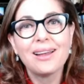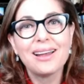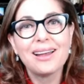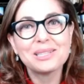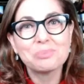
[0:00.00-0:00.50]

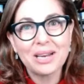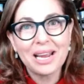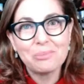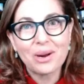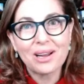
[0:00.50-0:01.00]
as
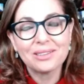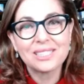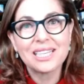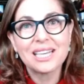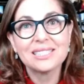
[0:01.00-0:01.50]
Brene Brown
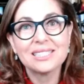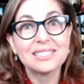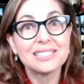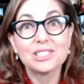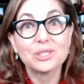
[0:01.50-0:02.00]
says, it
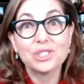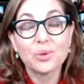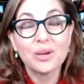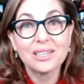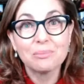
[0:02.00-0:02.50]
is not
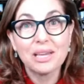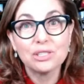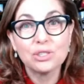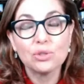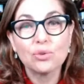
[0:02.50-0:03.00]
joy that
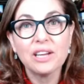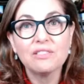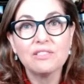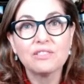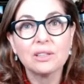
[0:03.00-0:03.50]
makes you
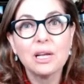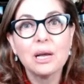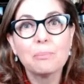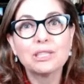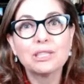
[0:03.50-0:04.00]
grateful,
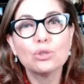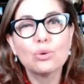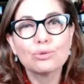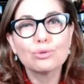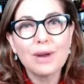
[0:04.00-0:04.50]
but your
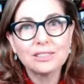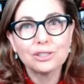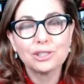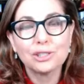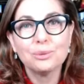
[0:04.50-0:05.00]

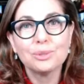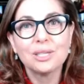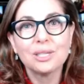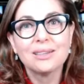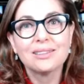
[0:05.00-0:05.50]
gratitude
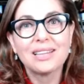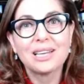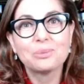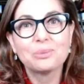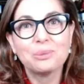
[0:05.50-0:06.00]

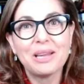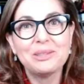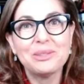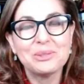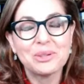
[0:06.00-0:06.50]
that will
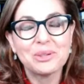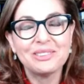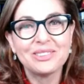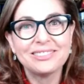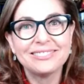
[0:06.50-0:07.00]
make you
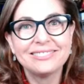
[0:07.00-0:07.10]
joyful.